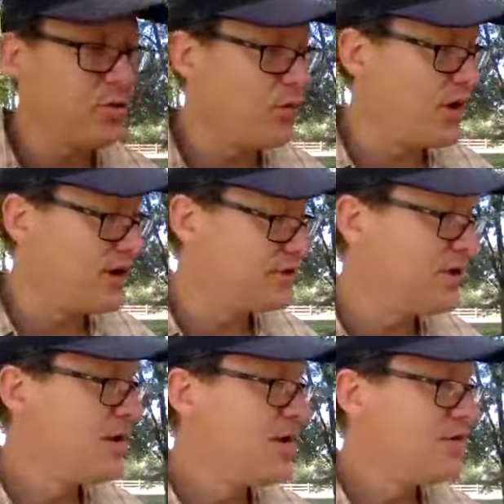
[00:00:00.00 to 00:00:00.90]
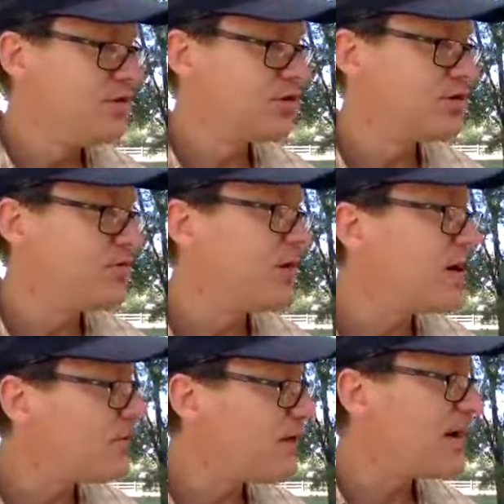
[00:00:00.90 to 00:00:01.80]
ways just to
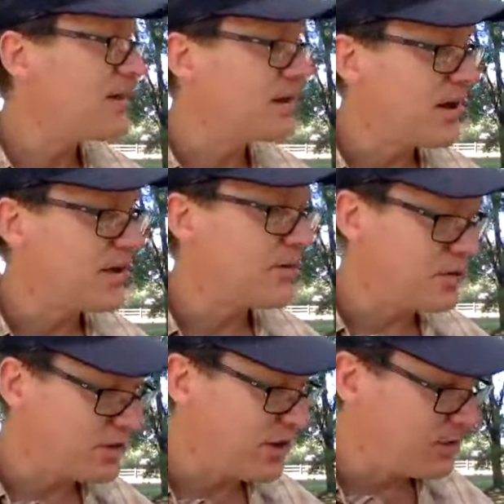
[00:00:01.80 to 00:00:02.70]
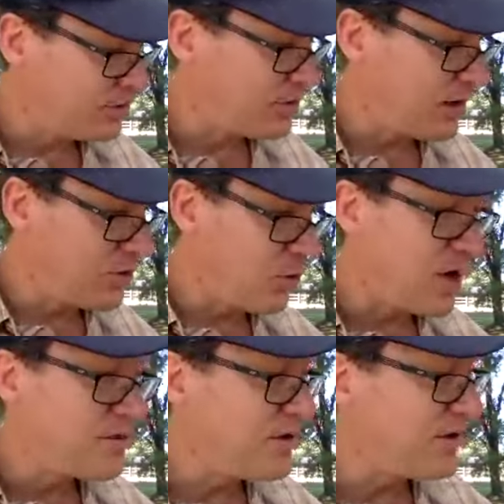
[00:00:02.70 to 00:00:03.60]
verify that yes, it's what
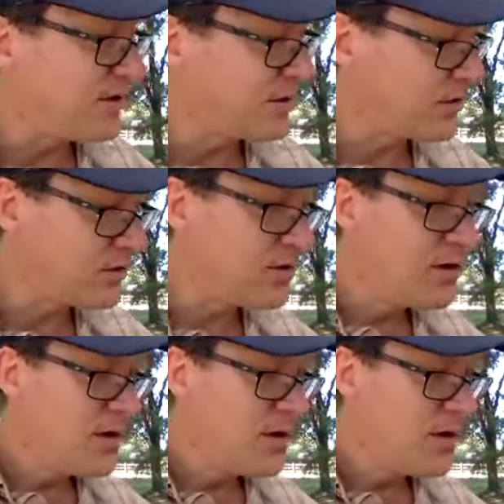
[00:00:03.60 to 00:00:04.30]
I think it is.